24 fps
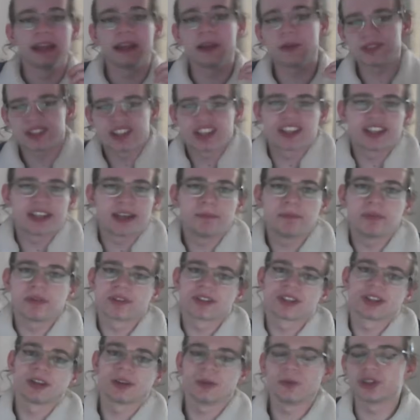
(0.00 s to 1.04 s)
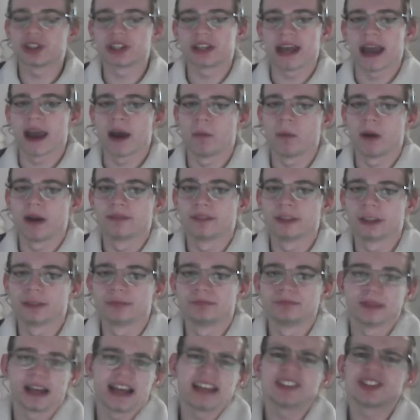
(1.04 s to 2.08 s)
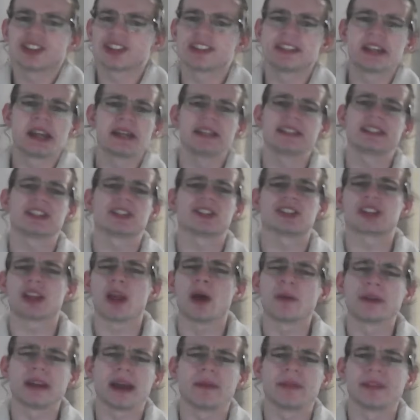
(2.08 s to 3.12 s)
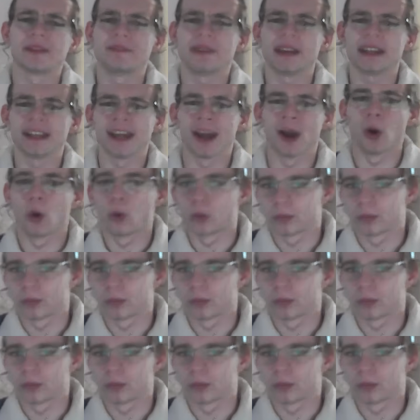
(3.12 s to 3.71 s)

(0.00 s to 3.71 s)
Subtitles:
was a simple solution, however. I just needed to slow down the video.